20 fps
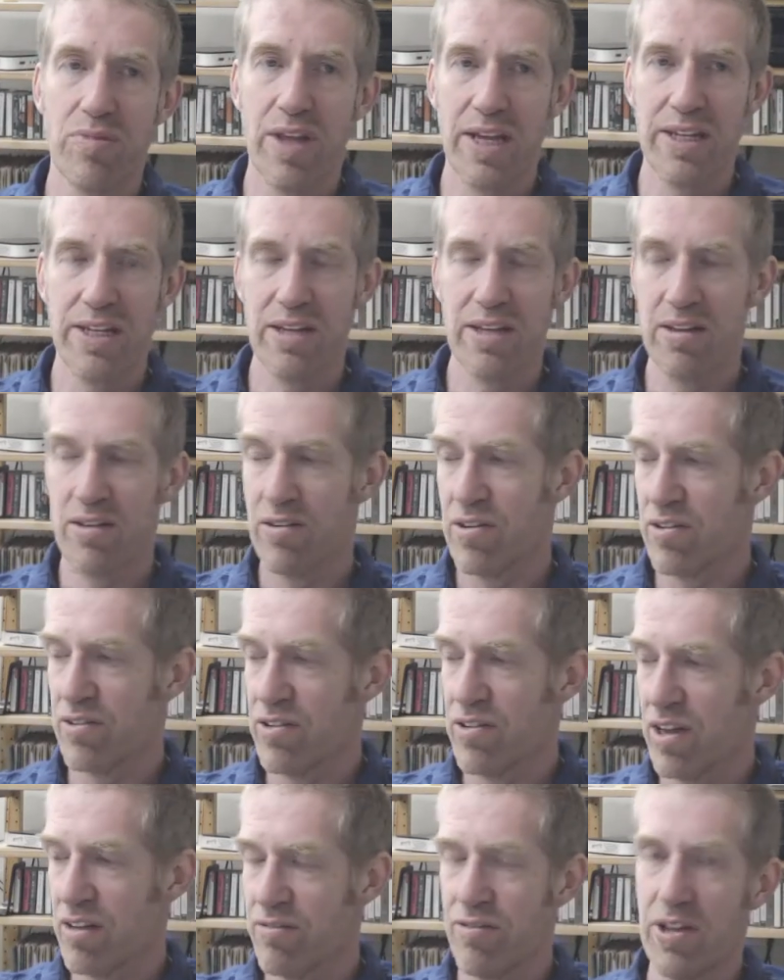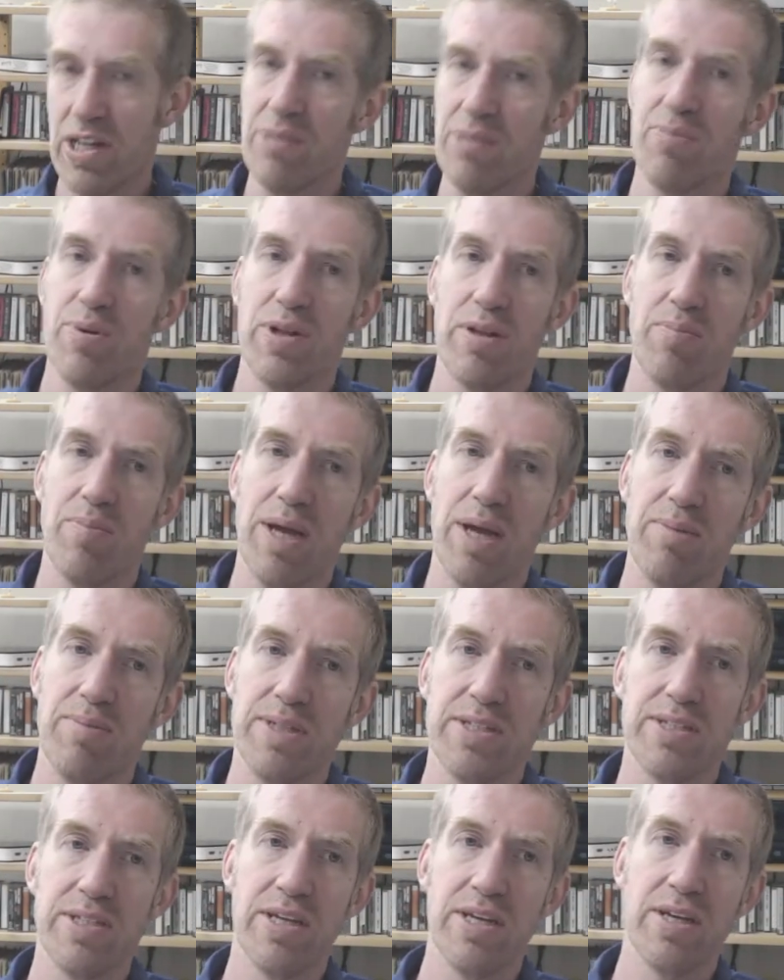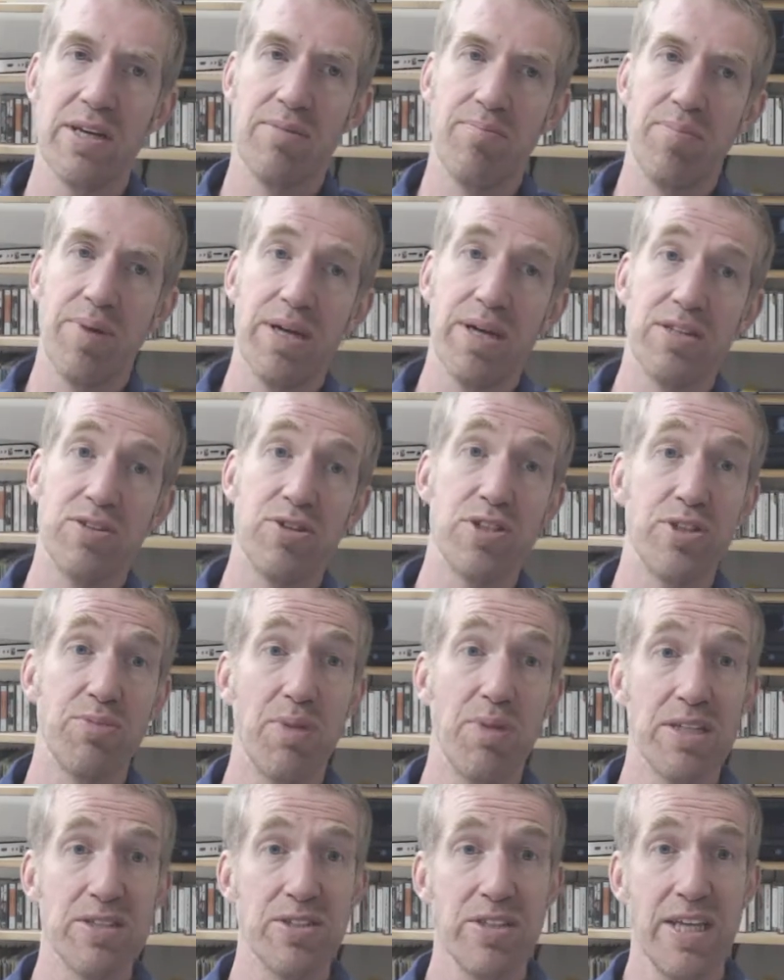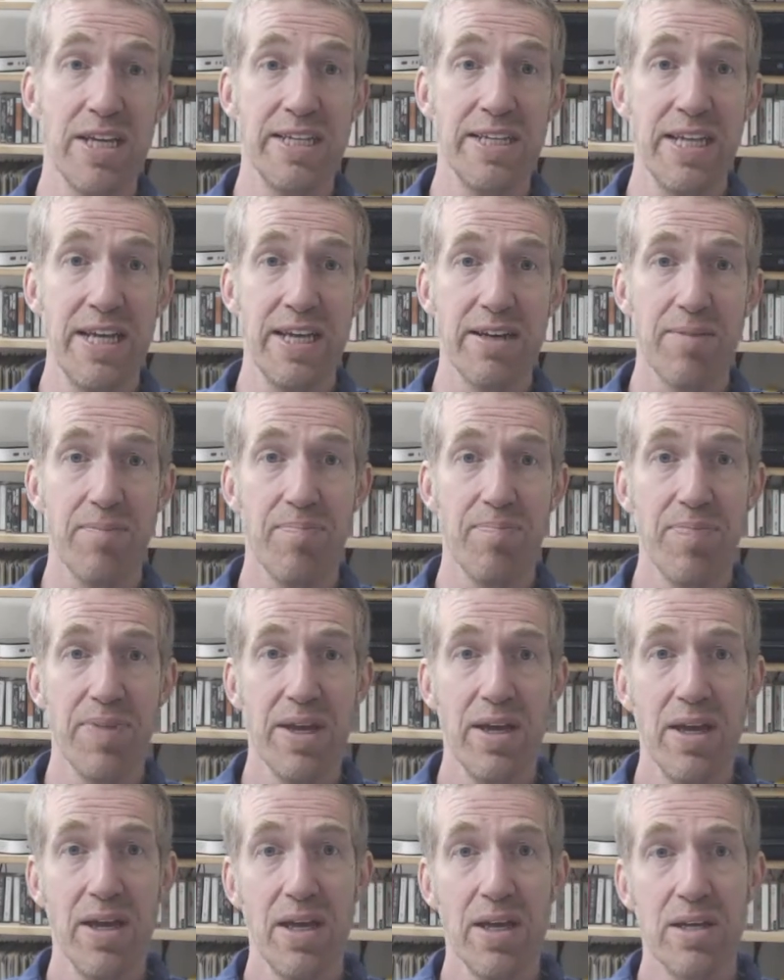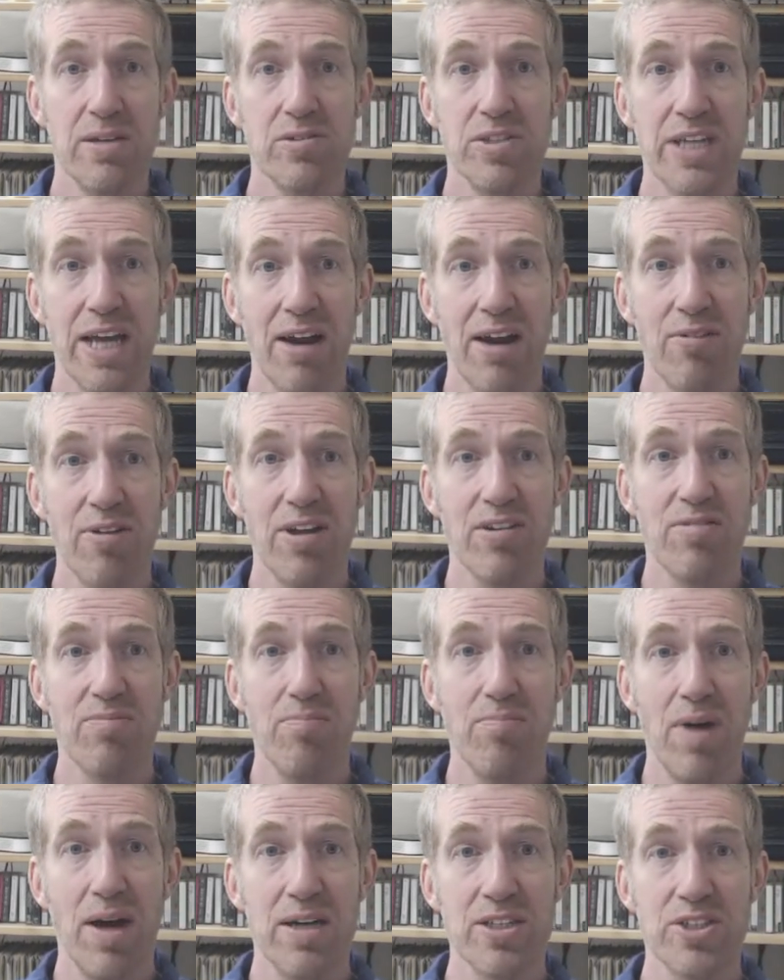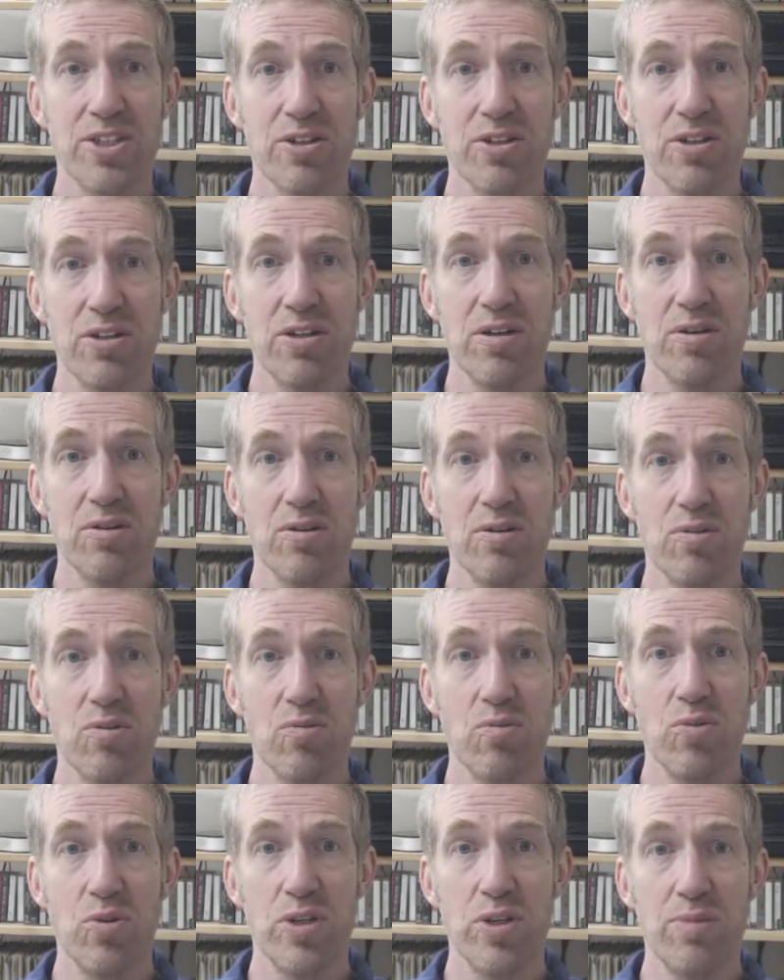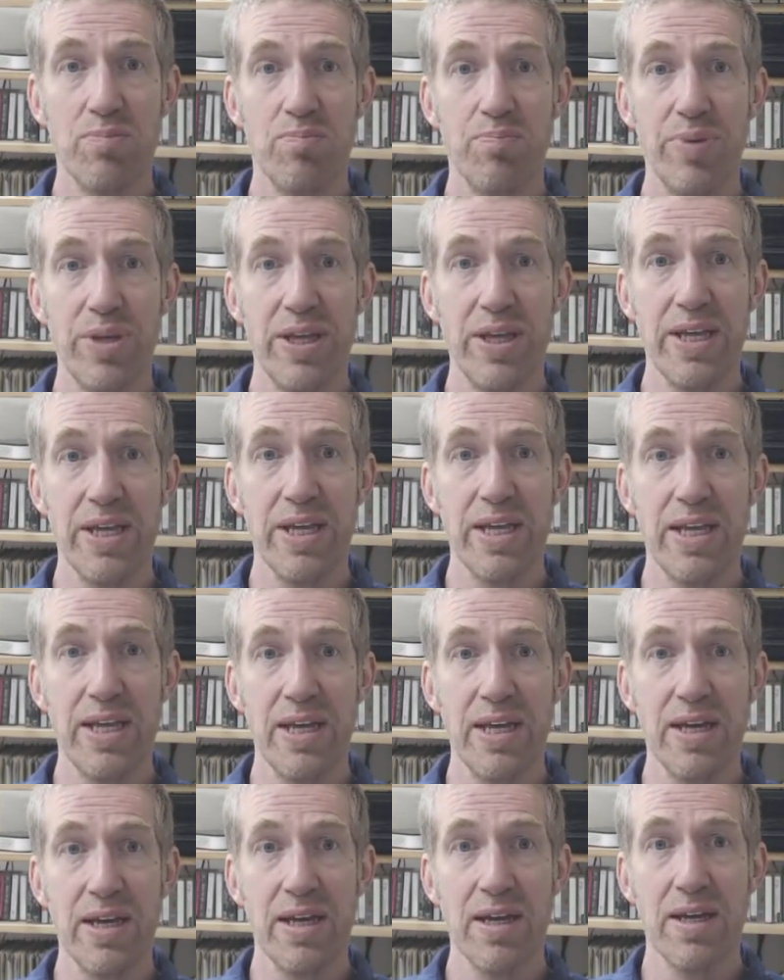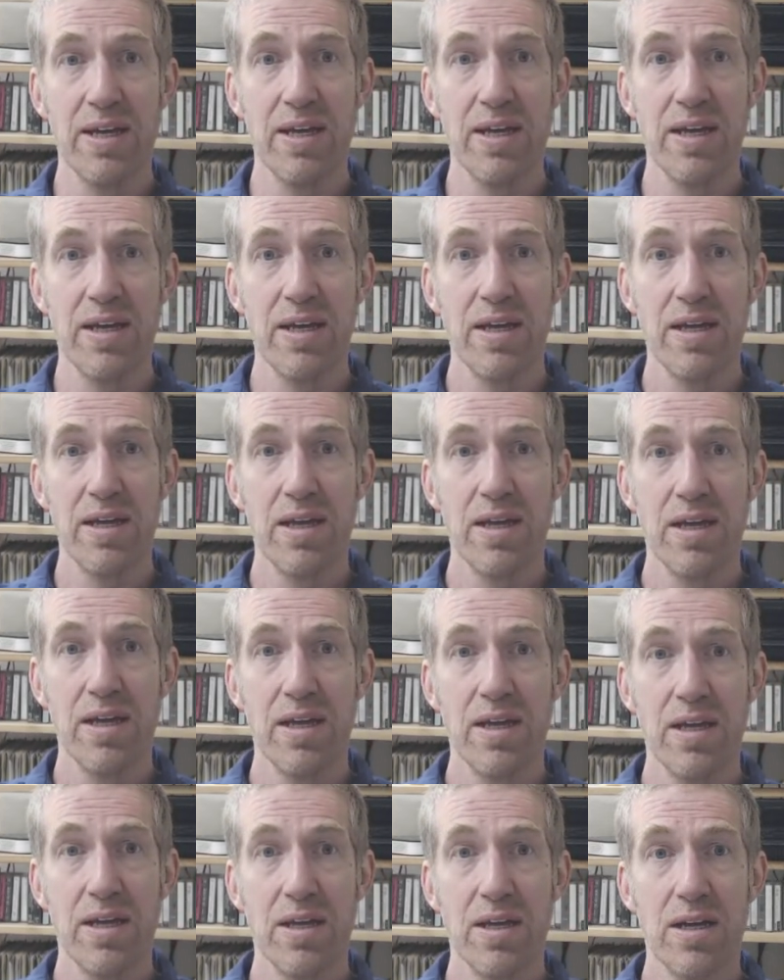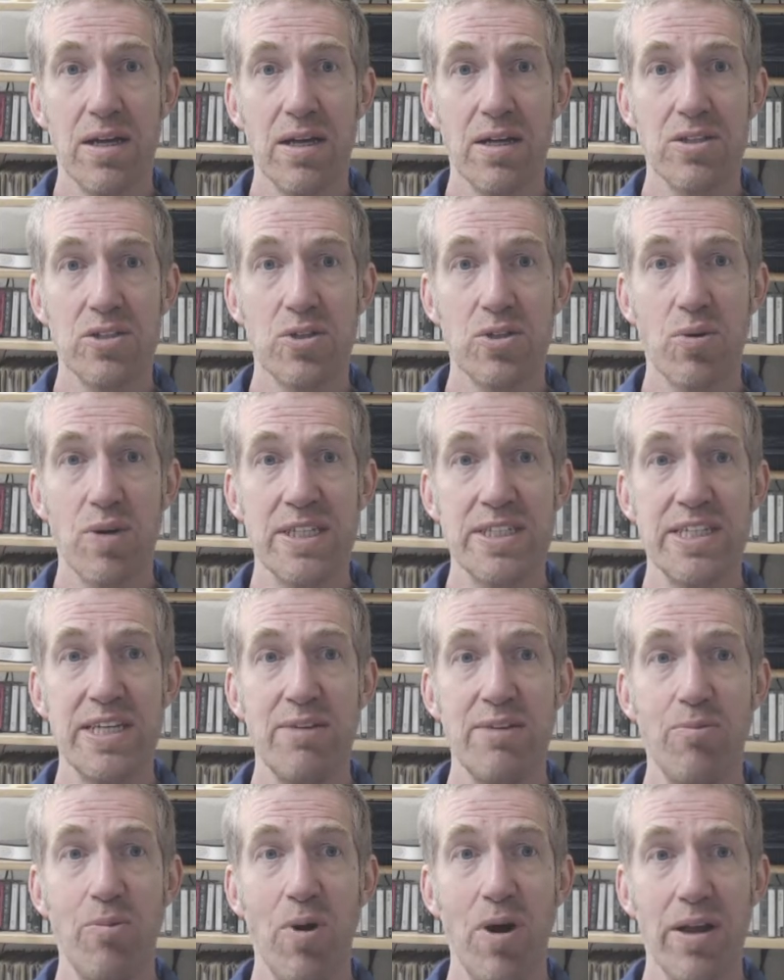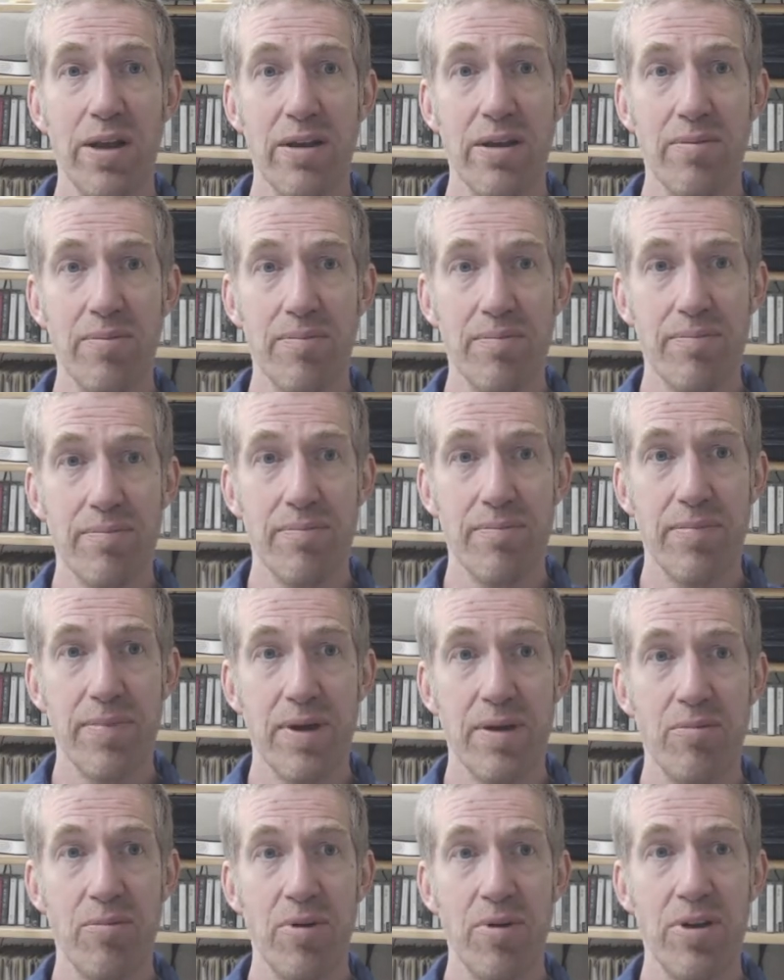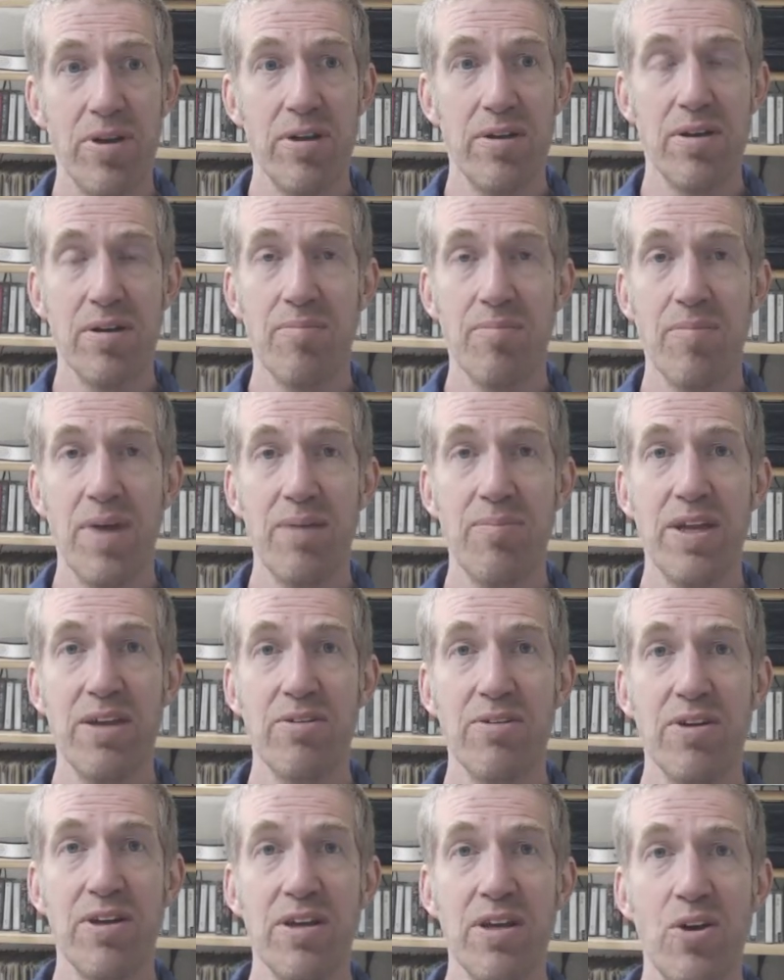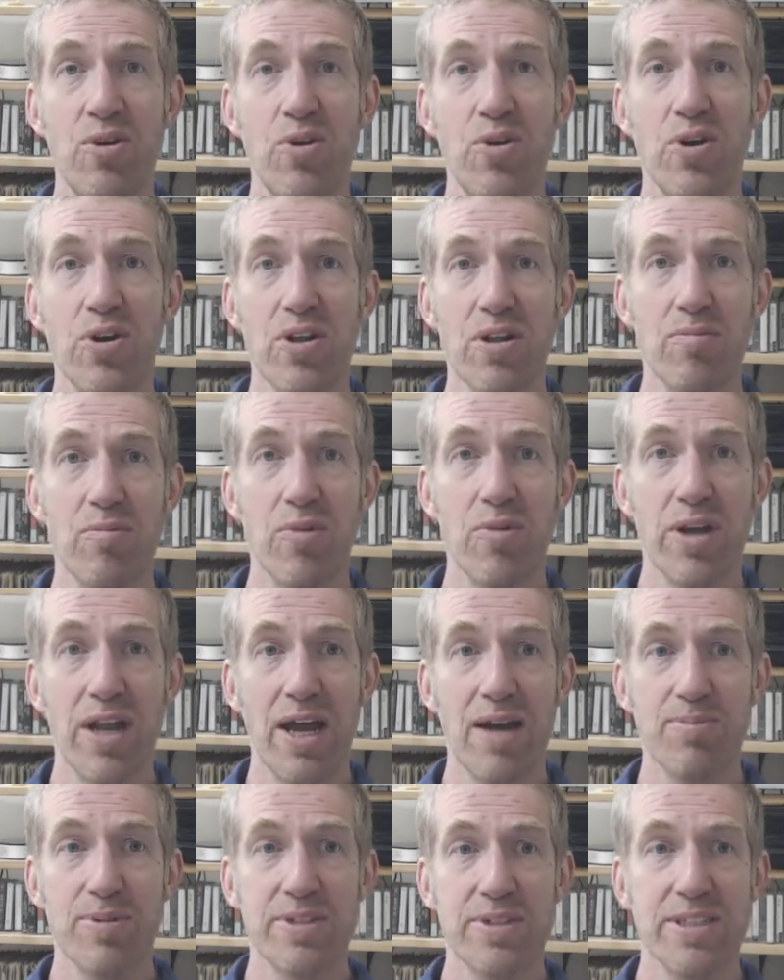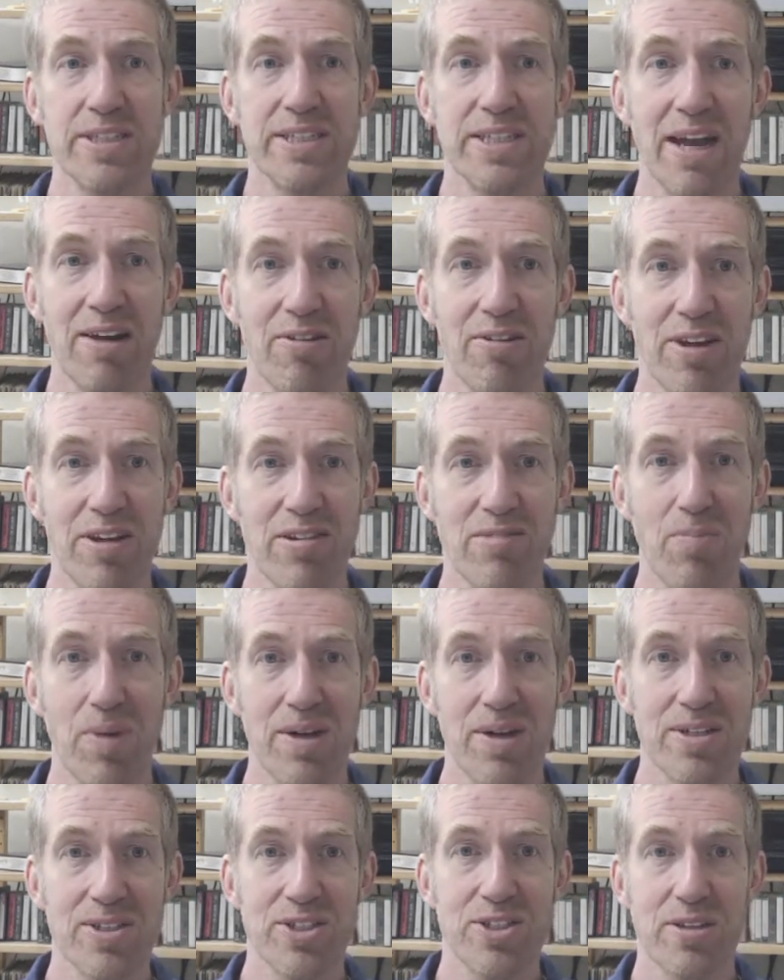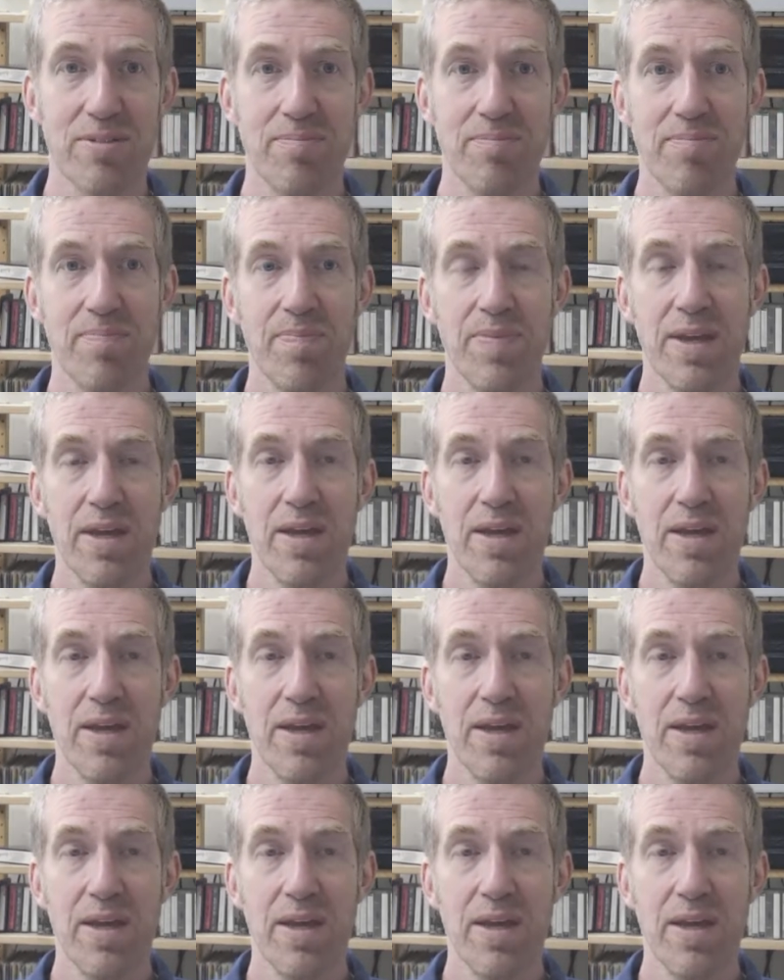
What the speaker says: they didn't successfully bring the baby to term, but Tricia Marshall, they did. Darius Marshall would be 21. I wonder, maybe you can Google what happened to Darius Marshall,